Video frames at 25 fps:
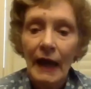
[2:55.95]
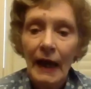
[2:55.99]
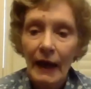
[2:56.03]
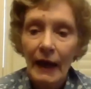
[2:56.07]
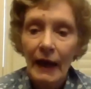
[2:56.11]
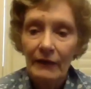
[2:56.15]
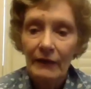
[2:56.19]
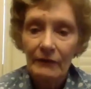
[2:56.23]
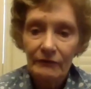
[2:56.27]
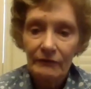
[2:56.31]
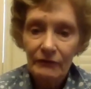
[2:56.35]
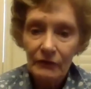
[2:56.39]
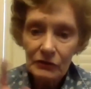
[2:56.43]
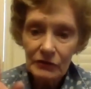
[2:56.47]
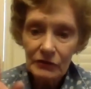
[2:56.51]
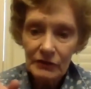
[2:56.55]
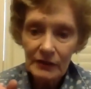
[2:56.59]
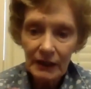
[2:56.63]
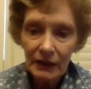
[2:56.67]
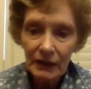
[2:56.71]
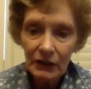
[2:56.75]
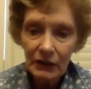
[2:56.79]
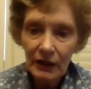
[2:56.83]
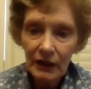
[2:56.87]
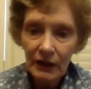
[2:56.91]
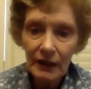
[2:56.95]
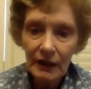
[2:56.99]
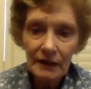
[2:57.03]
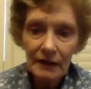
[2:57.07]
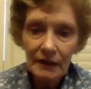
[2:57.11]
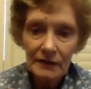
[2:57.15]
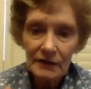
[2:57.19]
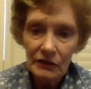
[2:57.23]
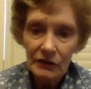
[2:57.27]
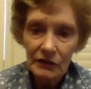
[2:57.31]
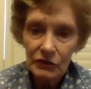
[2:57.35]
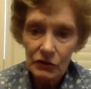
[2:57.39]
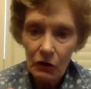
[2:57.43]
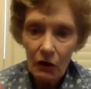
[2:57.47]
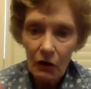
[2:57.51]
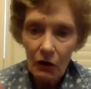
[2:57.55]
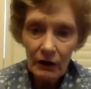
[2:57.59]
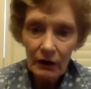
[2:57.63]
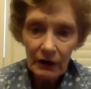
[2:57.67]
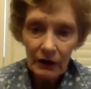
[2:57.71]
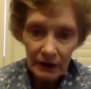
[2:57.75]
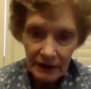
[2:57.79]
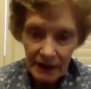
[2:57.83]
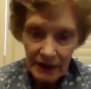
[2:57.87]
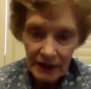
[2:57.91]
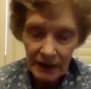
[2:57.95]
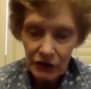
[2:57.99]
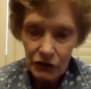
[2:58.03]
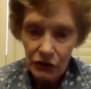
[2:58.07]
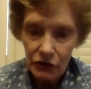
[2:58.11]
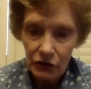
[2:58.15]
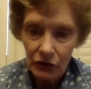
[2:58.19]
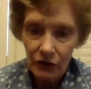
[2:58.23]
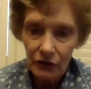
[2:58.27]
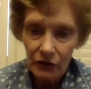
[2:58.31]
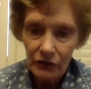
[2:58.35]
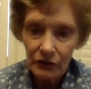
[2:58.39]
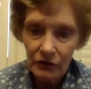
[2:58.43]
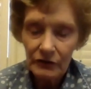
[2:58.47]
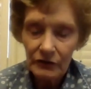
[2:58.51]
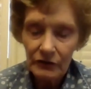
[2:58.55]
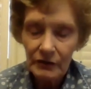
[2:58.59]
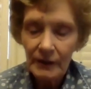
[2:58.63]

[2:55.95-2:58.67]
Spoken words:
And the first thing you need is a dark t-shirt